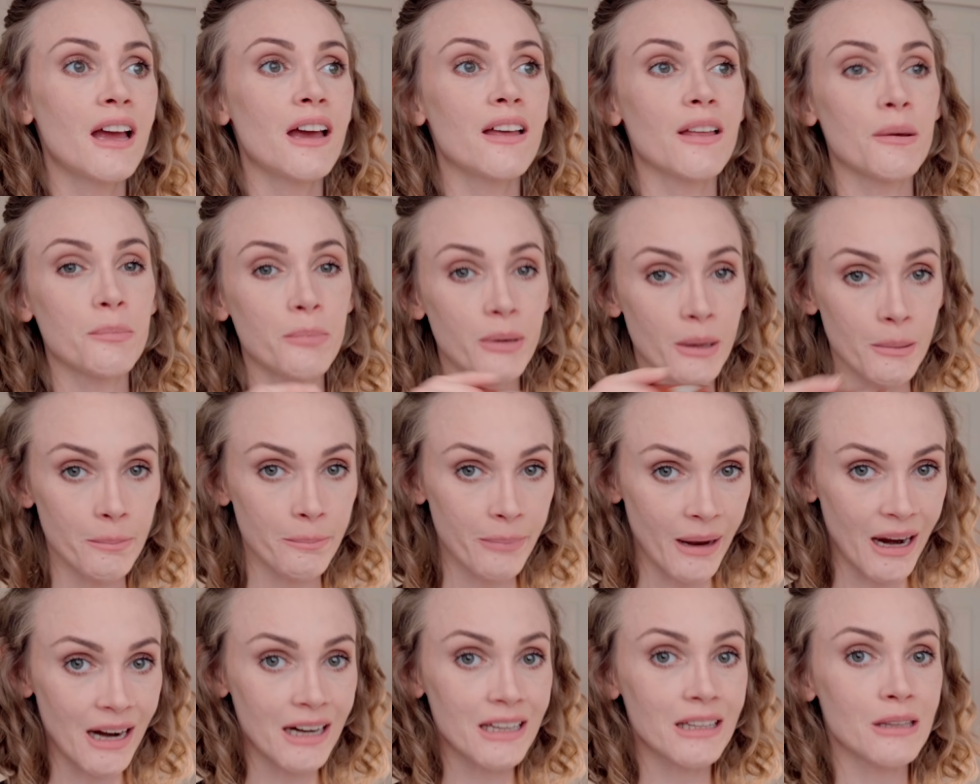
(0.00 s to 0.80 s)
I put it
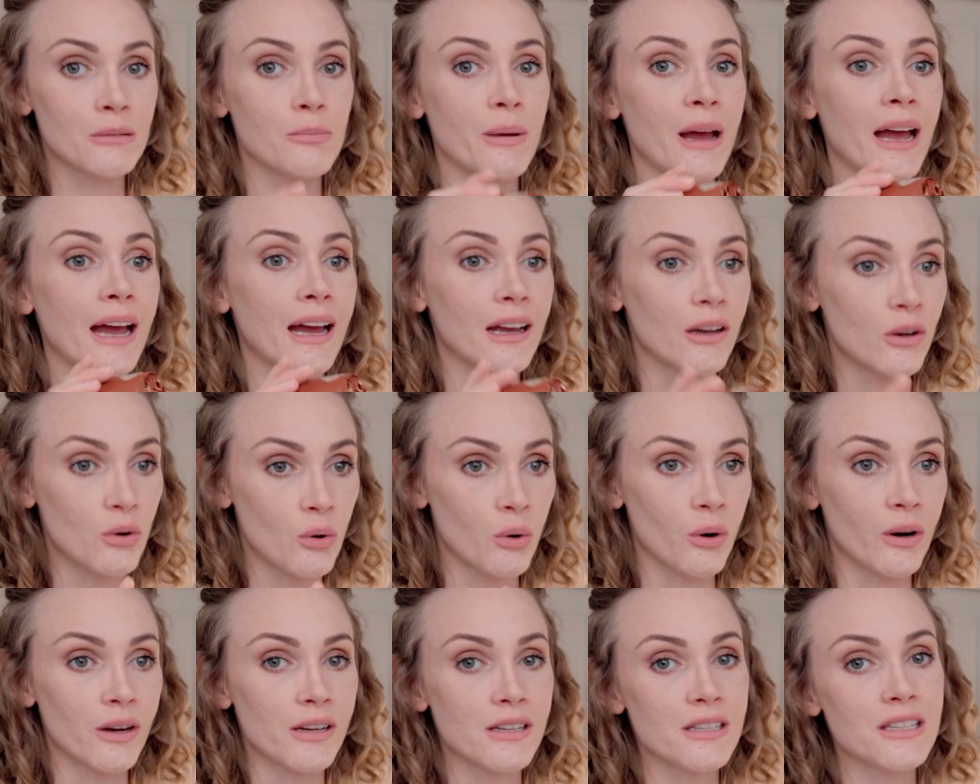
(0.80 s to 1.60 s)
back in the bag,
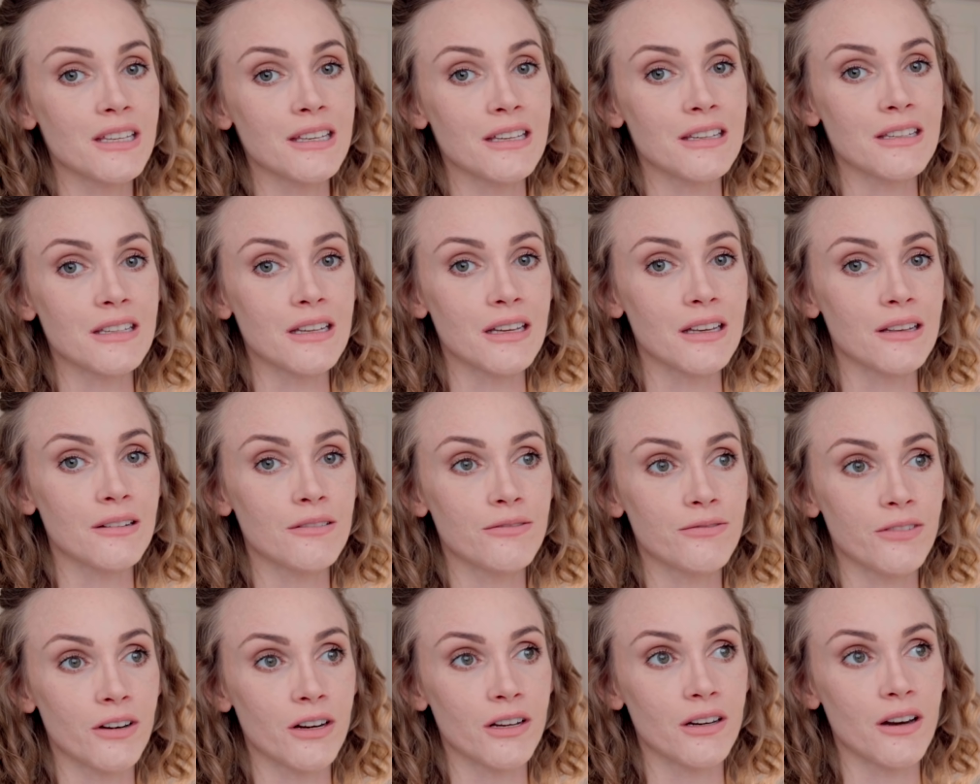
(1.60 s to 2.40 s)
quarantined it
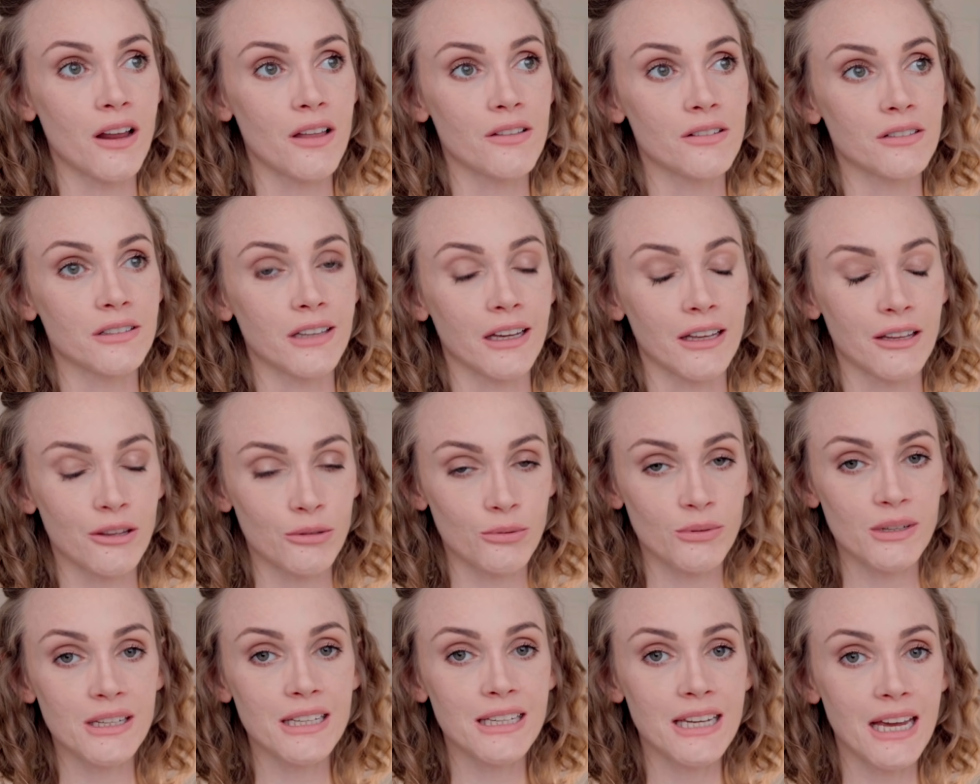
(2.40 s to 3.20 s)
for another like
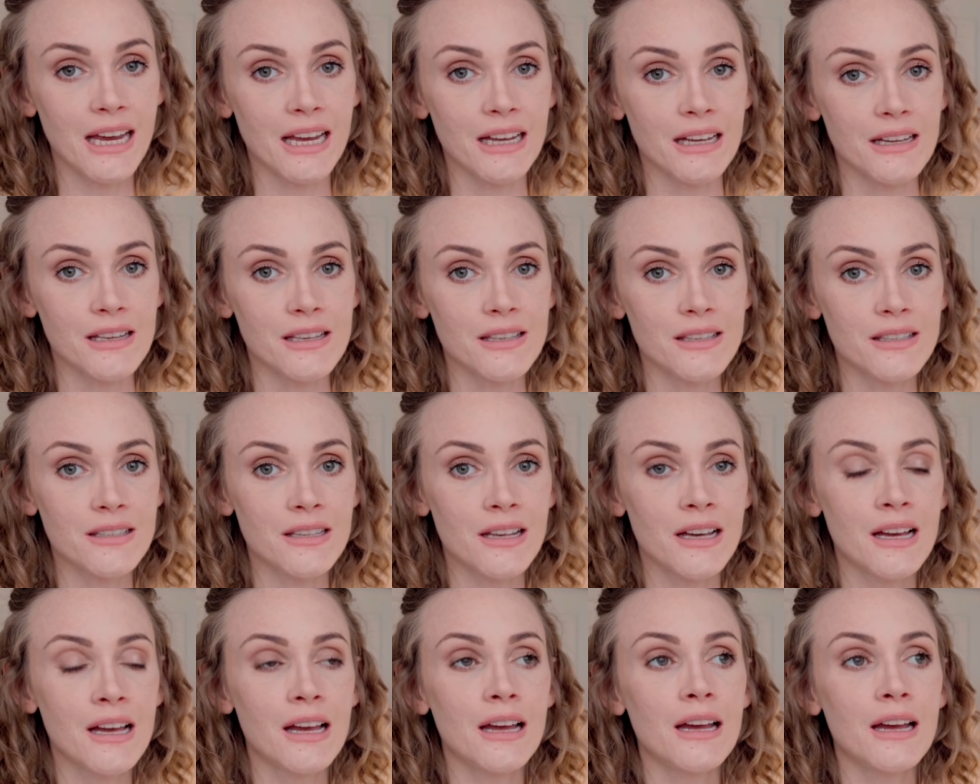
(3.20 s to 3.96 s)
three days,